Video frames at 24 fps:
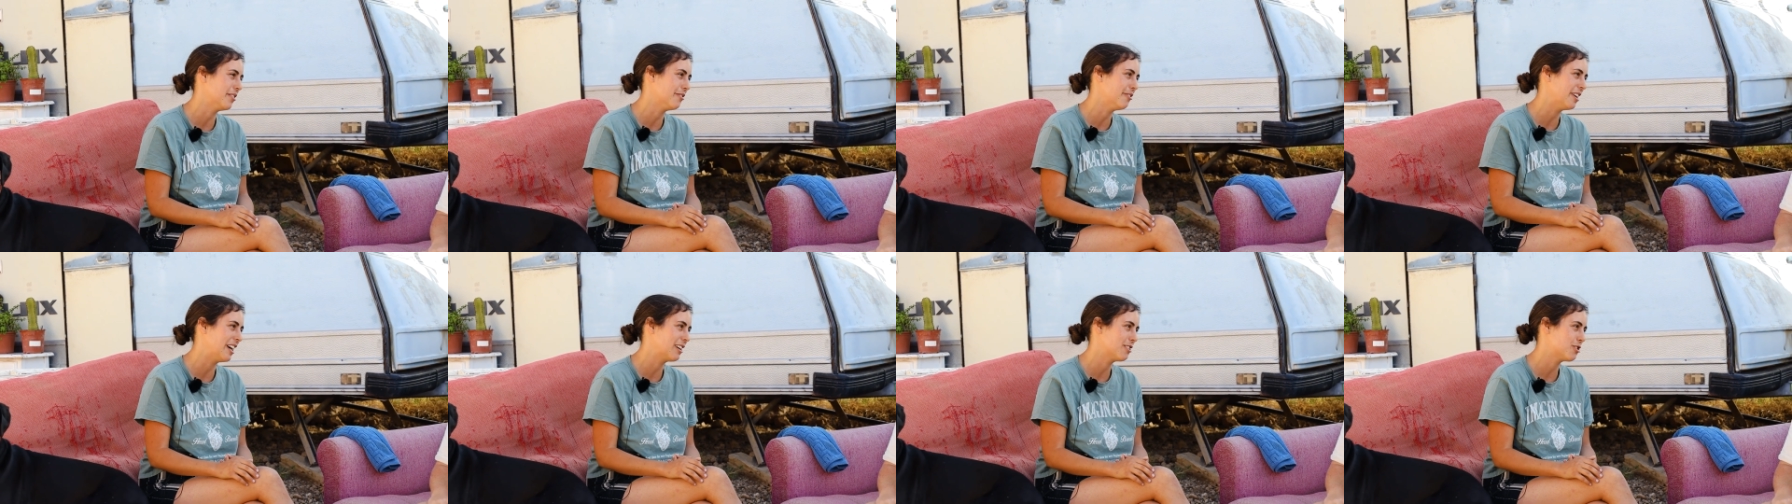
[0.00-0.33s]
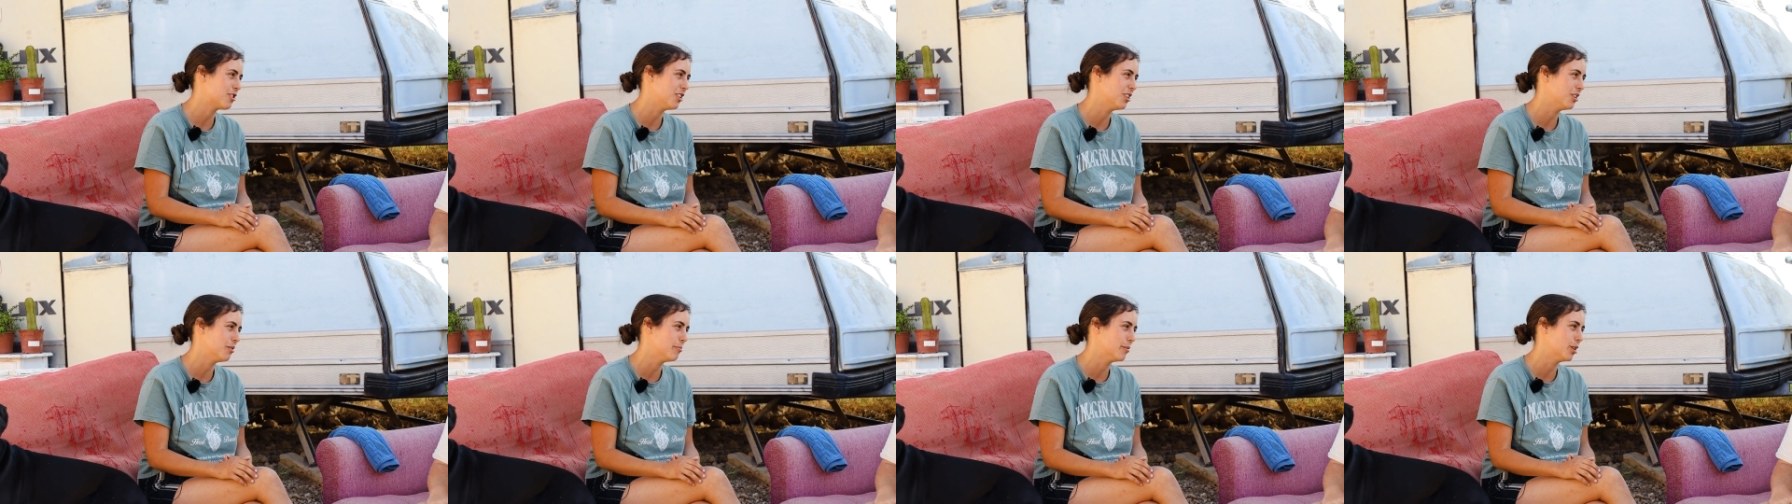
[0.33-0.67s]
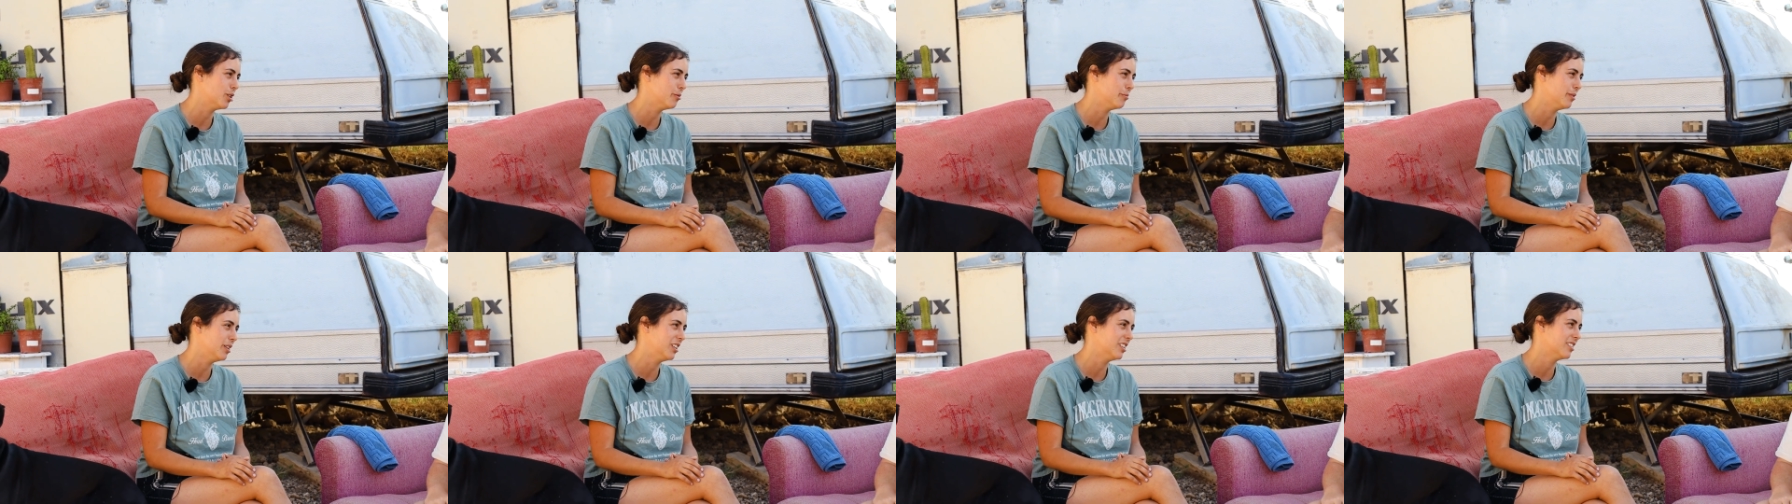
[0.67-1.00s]
infection at the
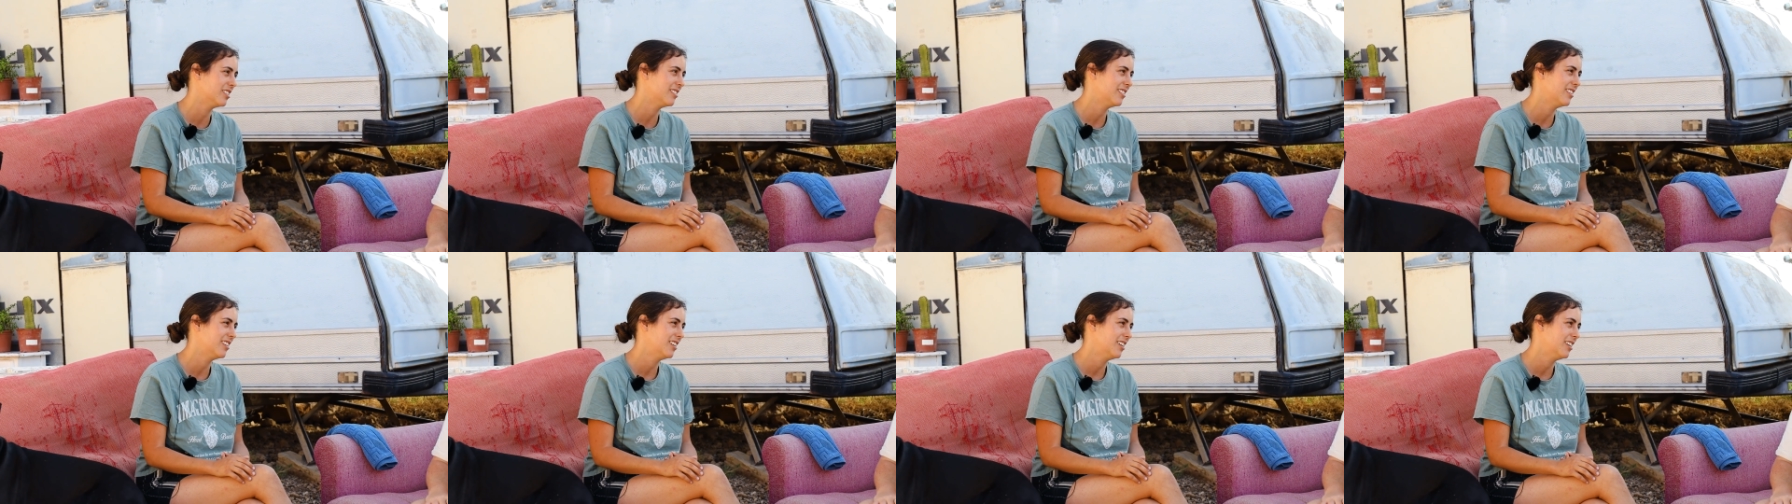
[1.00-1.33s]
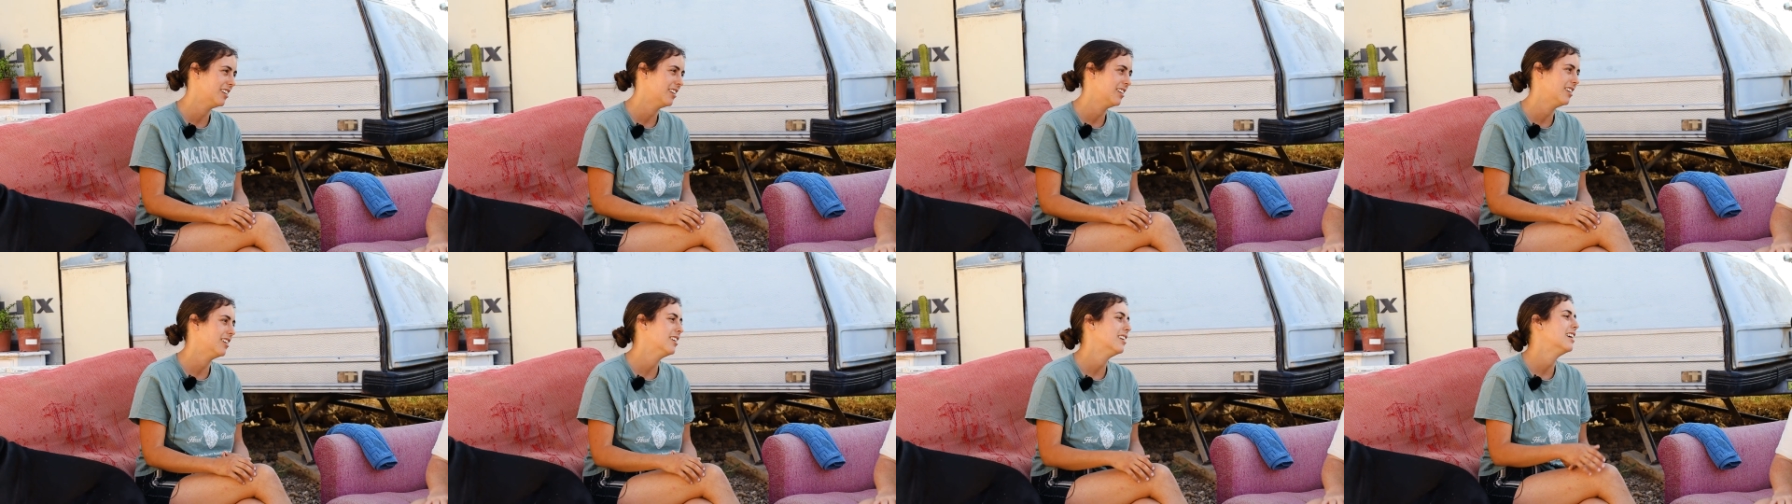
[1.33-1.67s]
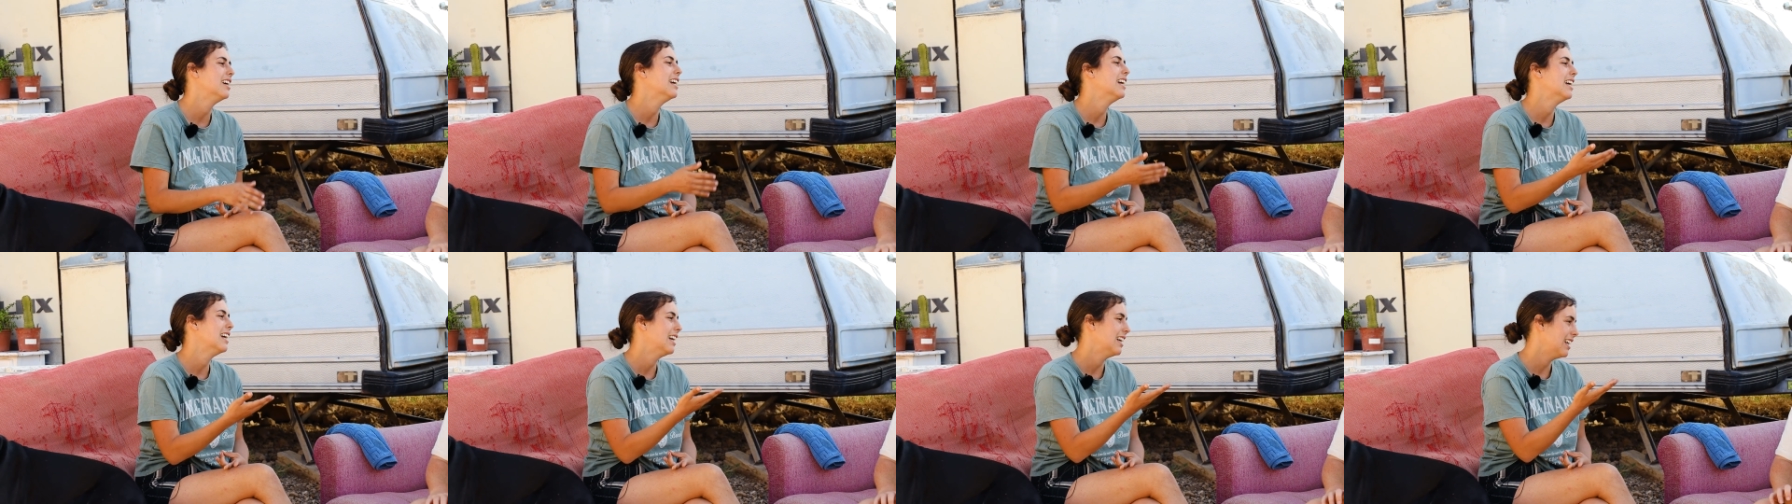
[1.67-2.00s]
moment. Runny
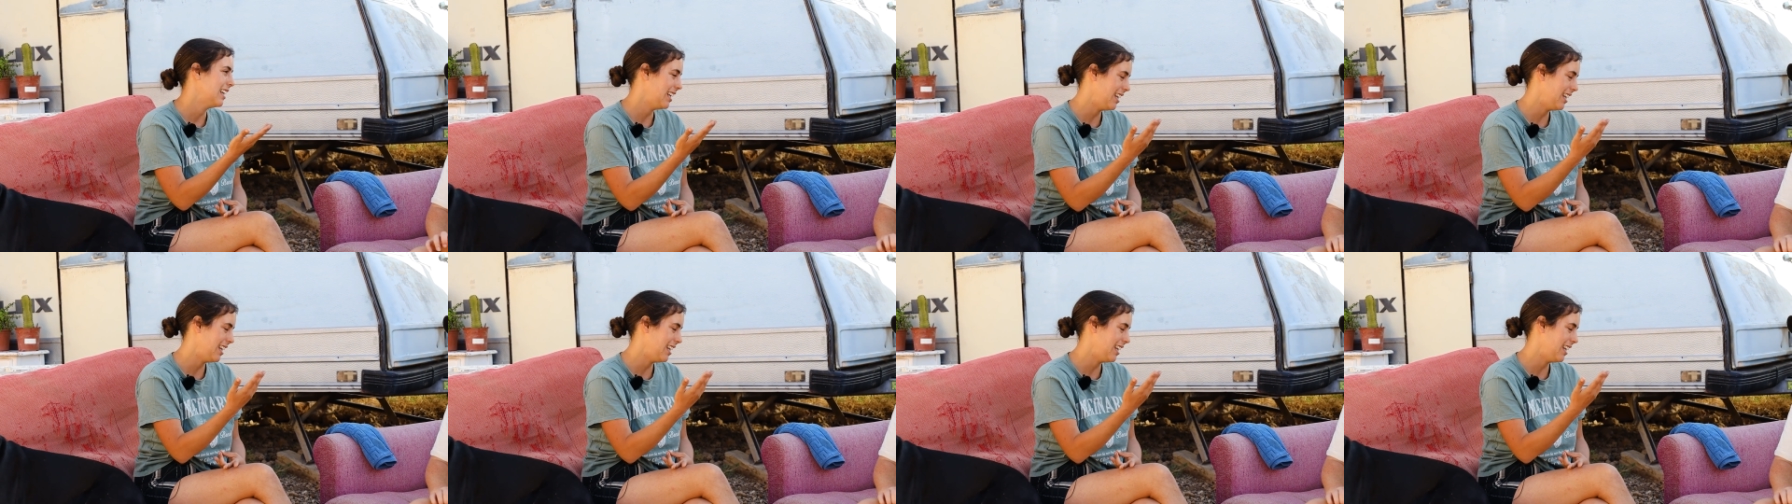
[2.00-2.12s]
nose.